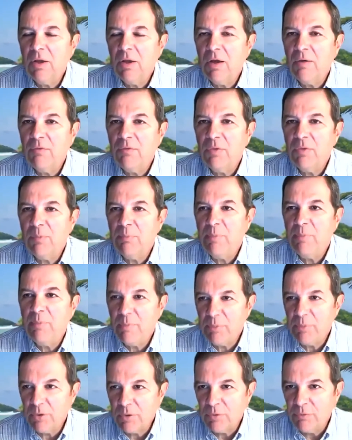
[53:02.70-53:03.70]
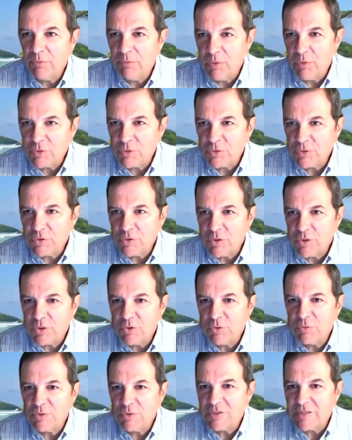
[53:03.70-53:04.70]
of the biblical verses that
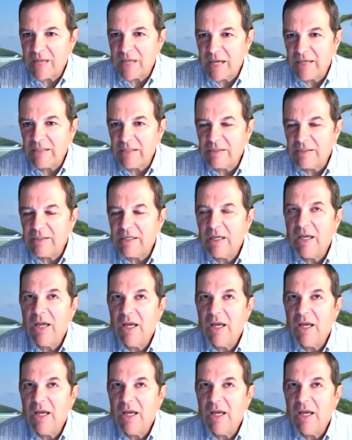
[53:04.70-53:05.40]
you cite